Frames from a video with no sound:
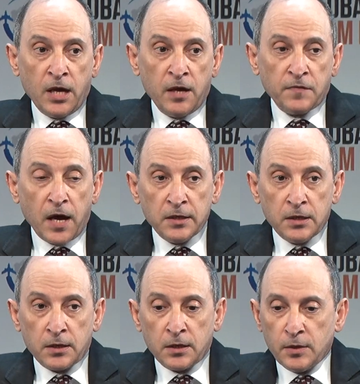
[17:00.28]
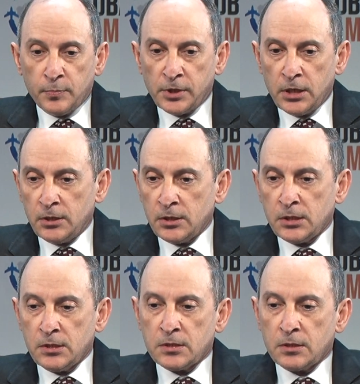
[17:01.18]
have other
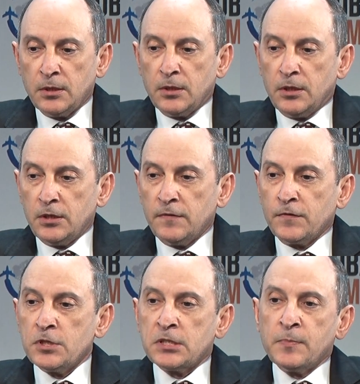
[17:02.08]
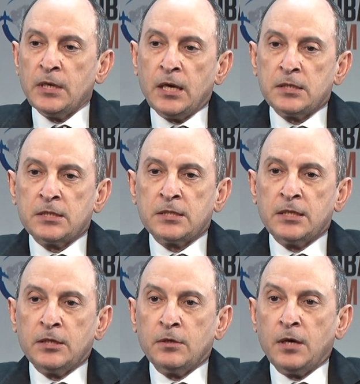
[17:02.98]
priorities. And of course, me as a
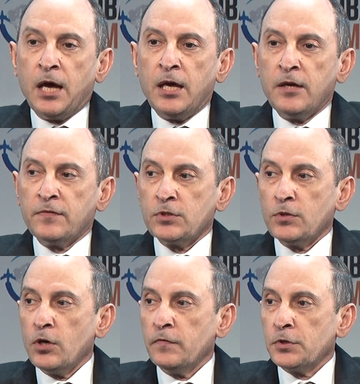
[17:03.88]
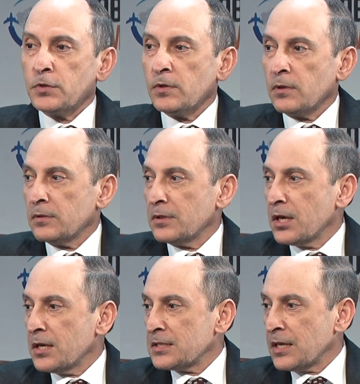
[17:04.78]
CEO, I have to overrule
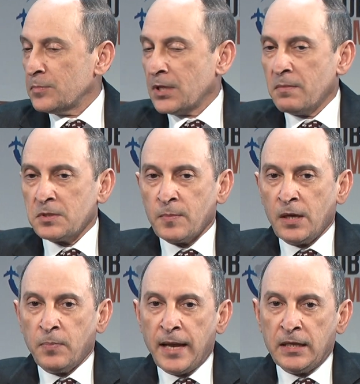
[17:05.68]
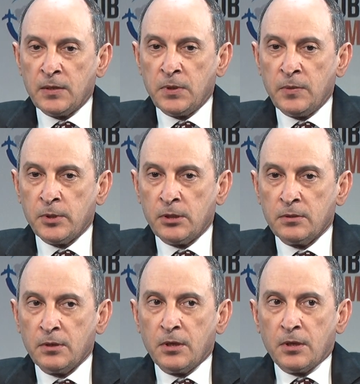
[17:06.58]
sometimes my planning people
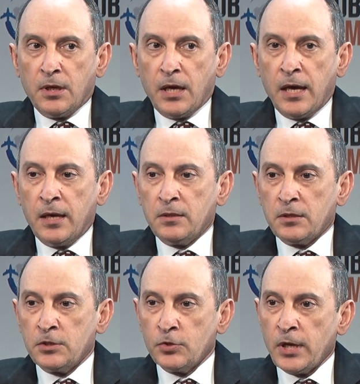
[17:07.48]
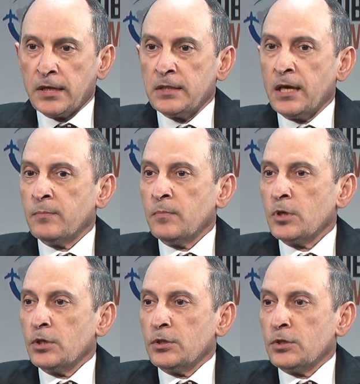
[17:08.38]
and direct them
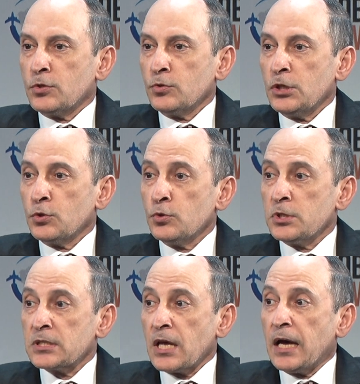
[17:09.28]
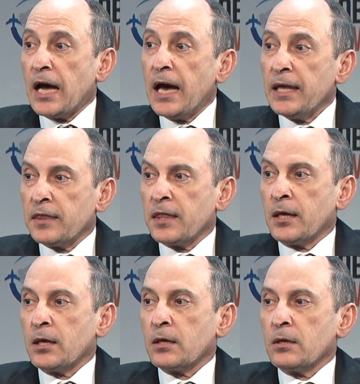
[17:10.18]
to the routes I think